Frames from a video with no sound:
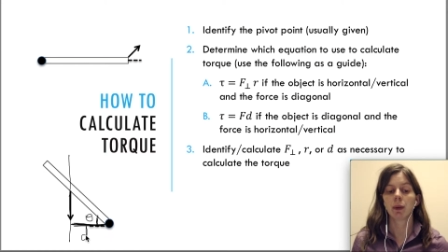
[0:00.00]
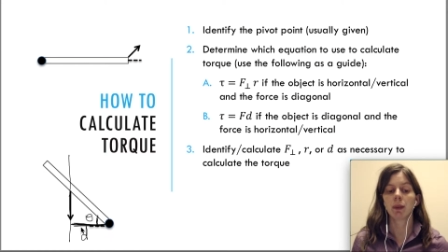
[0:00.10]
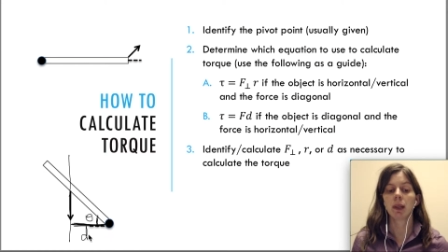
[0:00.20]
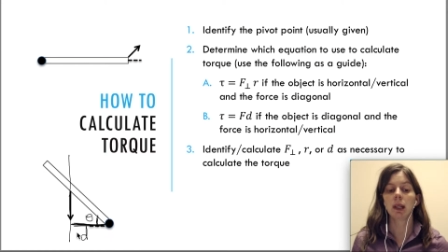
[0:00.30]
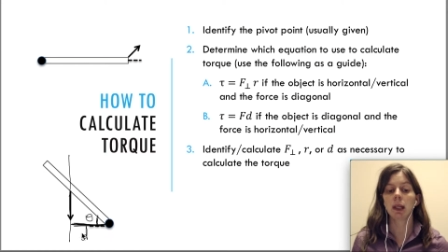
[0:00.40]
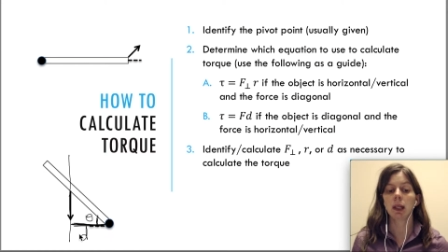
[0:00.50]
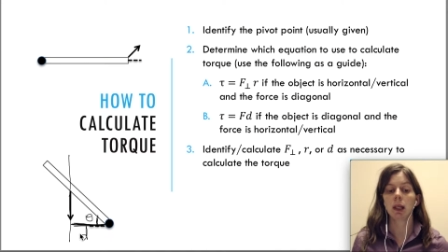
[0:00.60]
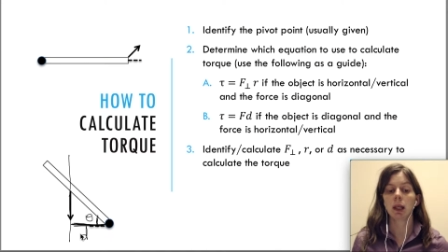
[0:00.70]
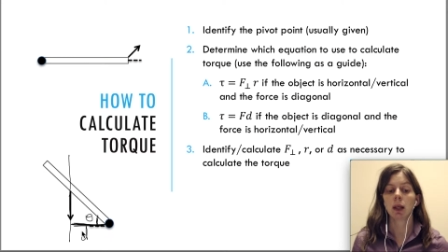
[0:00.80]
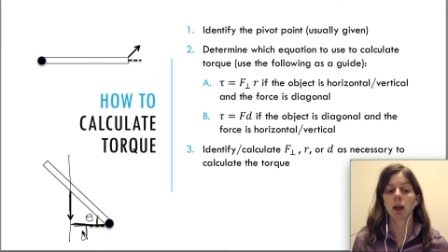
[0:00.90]
D
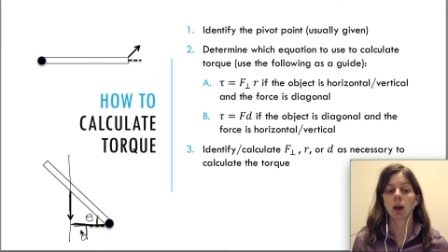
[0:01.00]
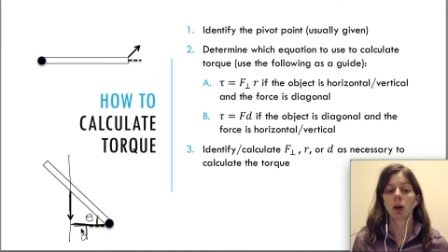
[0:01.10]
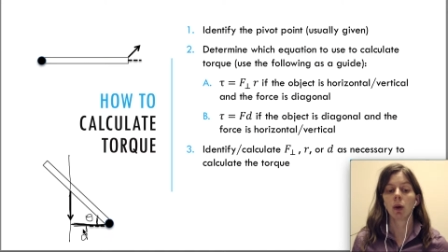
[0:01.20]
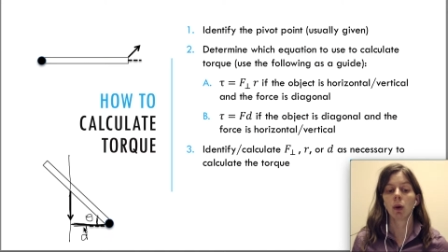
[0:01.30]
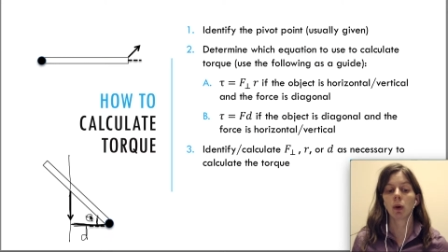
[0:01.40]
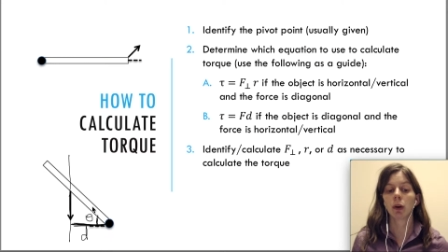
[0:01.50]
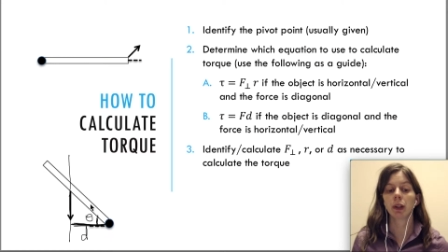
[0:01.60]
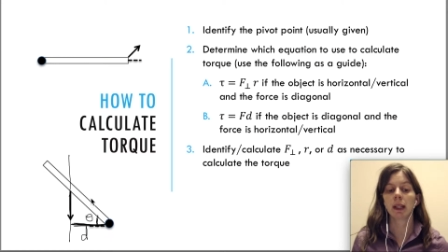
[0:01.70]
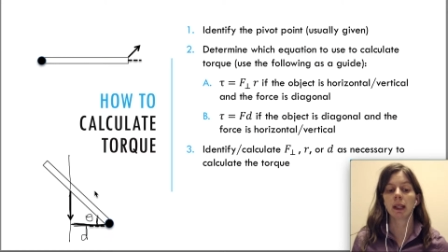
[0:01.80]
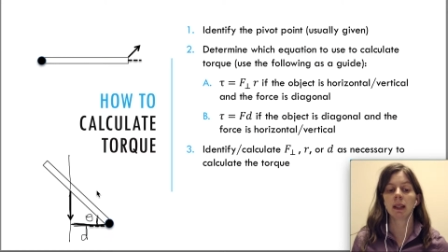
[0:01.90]
or you
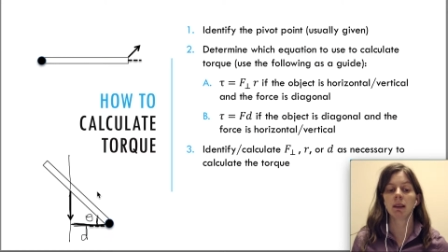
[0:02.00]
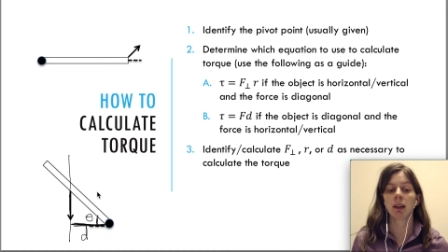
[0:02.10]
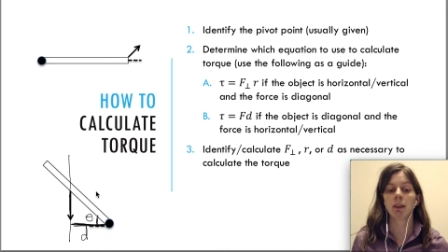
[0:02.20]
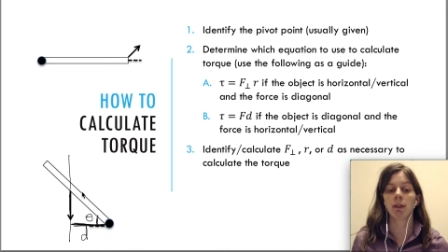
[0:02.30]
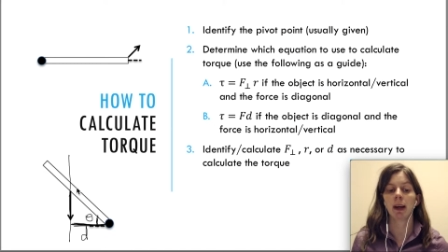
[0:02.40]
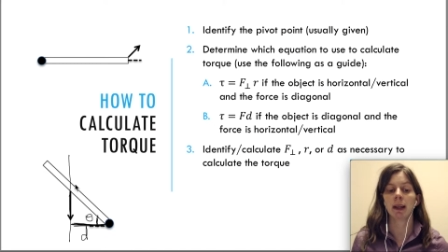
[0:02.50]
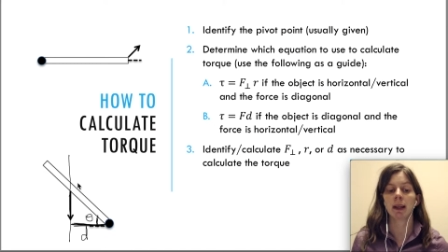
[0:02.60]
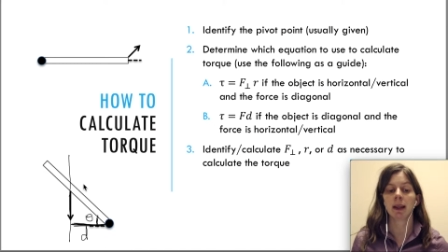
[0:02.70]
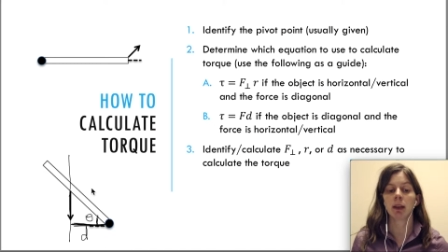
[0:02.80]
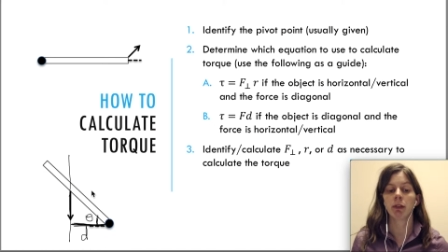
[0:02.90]
can easily find it
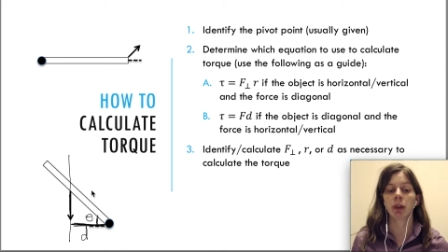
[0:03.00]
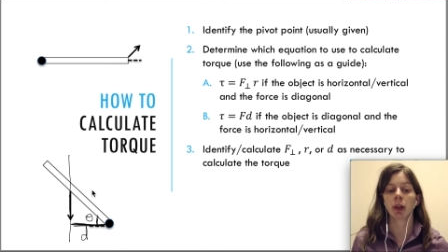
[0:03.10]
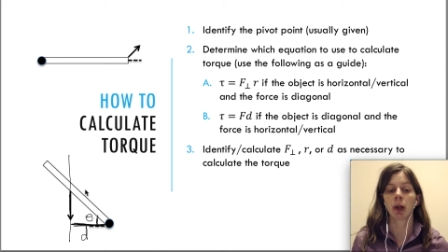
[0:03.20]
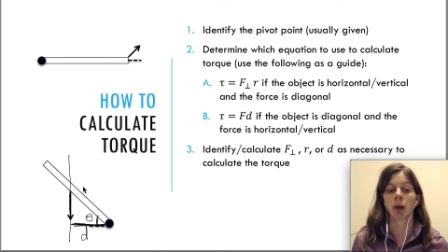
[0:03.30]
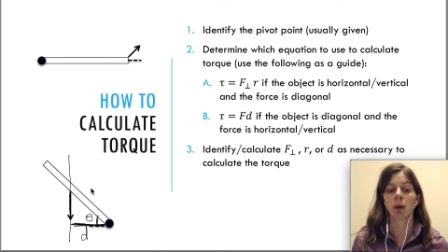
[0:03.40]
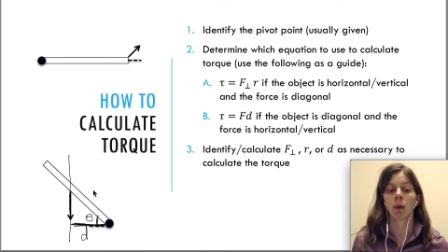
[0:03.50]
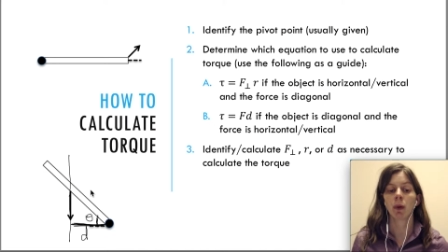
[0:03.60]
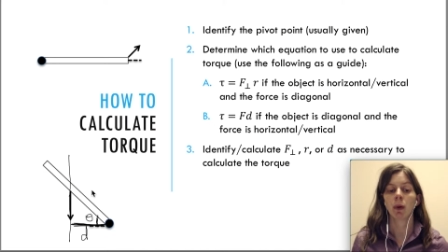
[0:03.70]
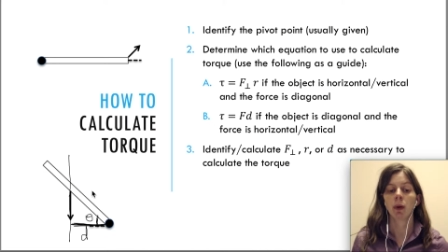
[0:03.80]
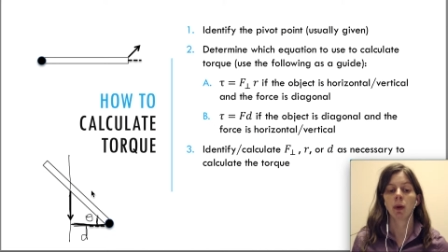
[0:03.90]
if you know
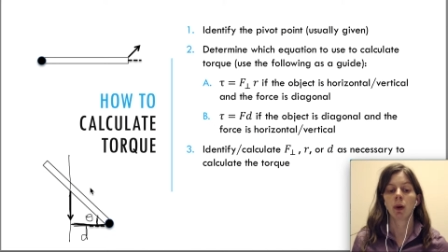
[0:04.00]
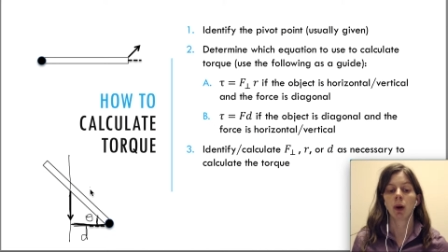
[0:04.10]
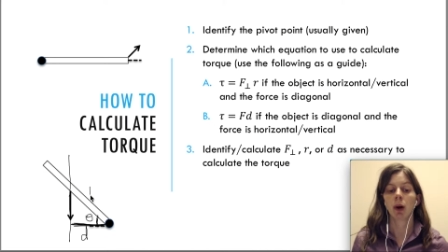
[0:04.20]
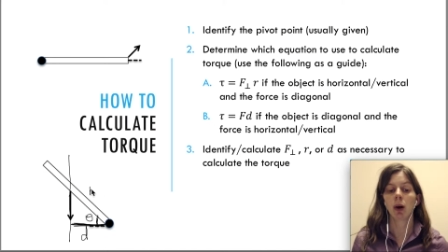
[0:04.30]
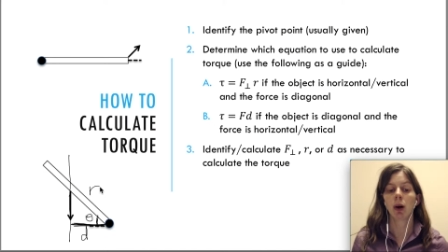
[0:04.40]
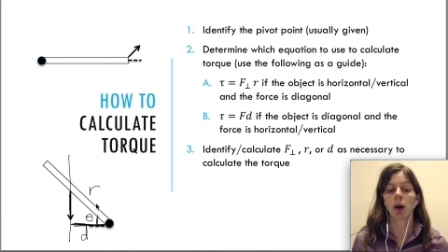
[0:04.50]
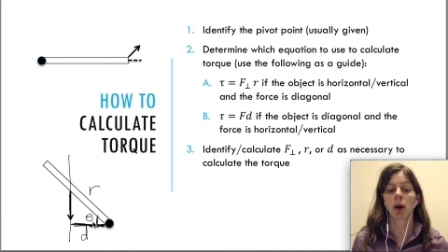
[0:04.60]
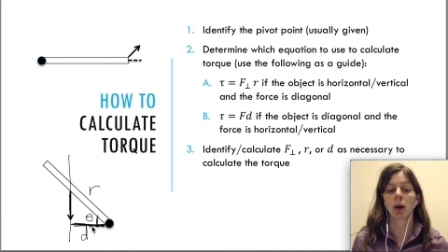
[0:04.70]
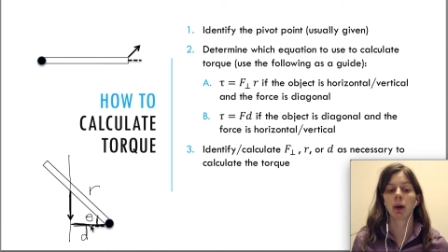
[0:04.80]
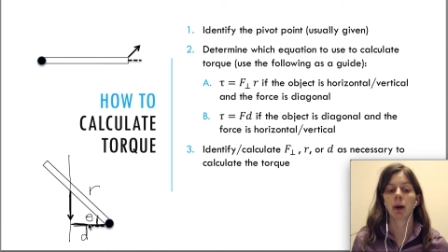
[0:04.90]

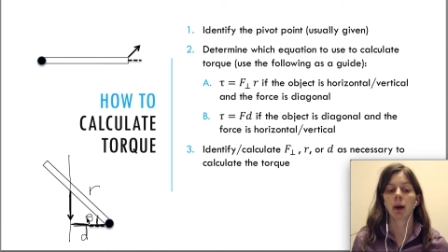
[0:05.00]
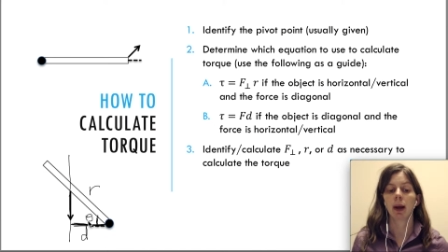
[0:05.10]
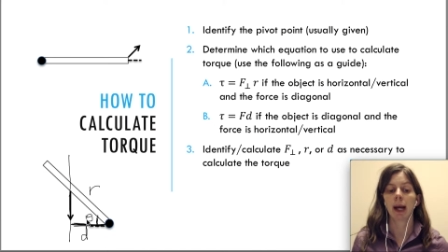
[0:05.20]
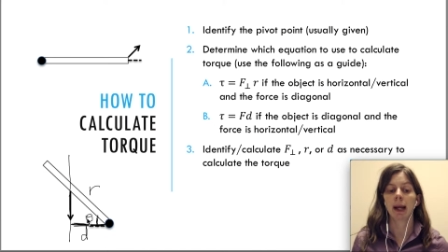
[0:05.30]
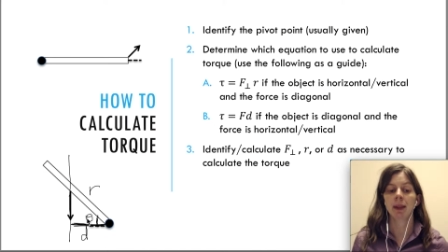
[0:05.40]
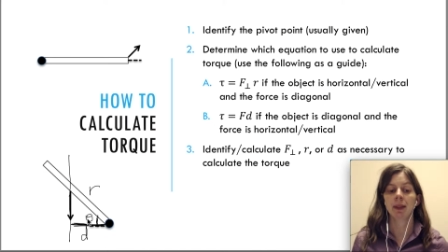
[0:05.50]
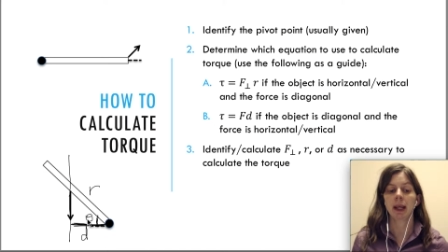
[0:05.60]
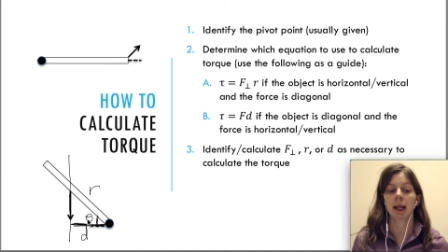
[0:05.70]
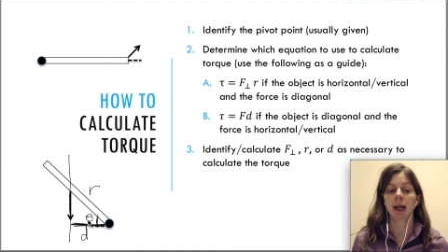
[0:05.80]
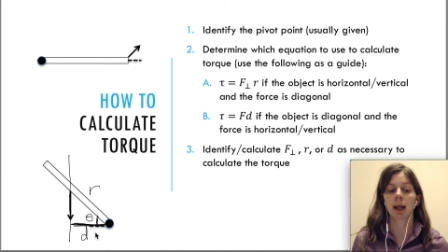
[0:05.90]
R and
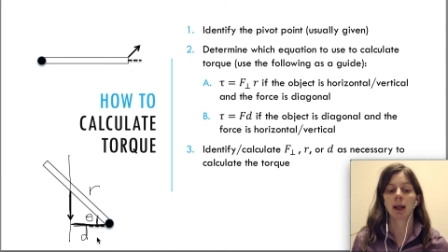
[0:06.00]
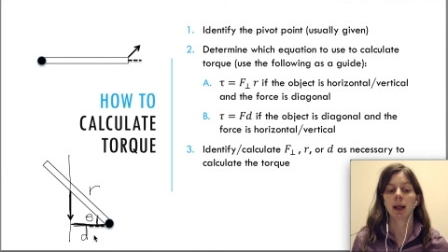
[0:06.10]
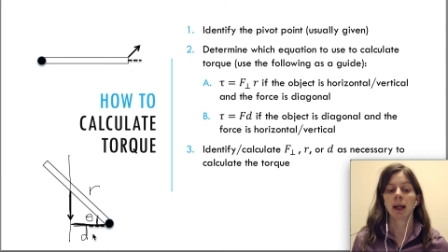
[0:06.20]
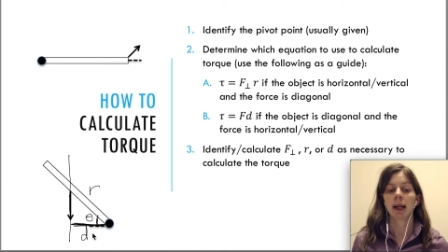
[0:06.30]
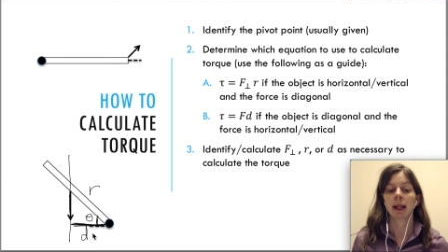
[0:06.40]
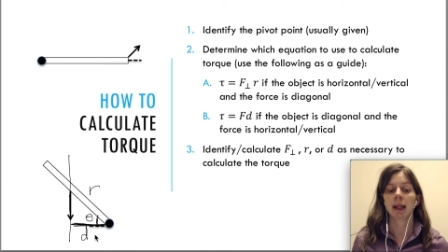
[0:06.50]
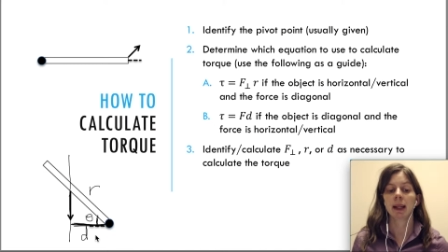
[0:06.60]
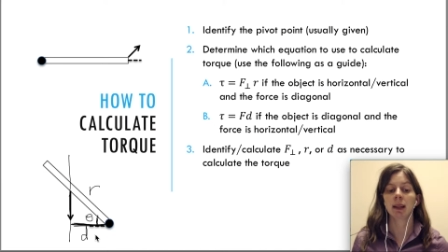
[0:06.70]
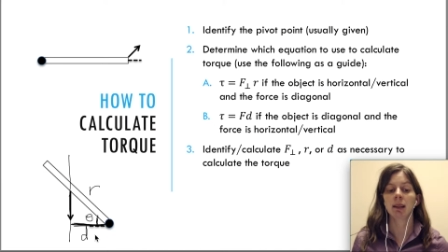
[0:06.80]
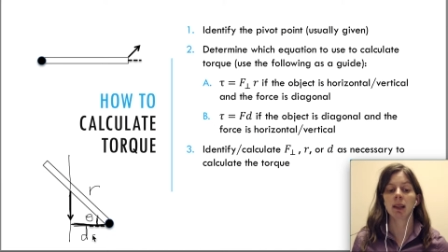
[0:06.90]
theta.
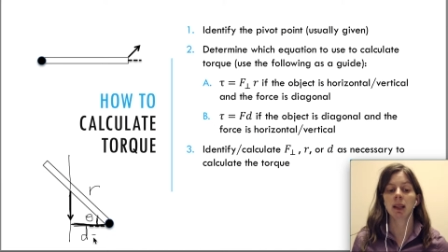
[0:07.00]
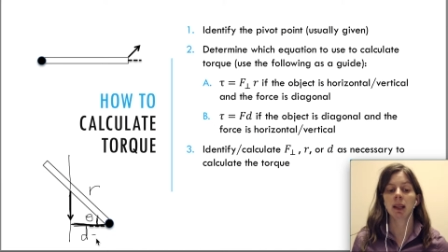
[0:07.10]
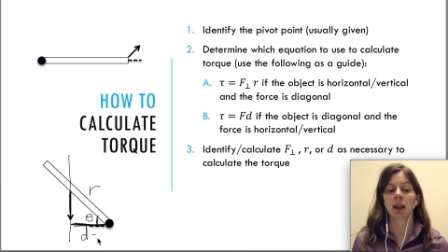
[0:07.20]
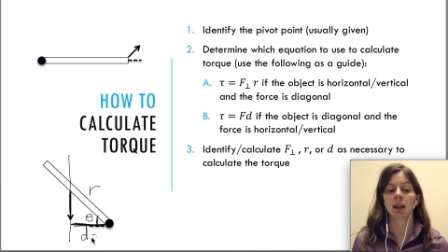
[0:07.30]
Then D in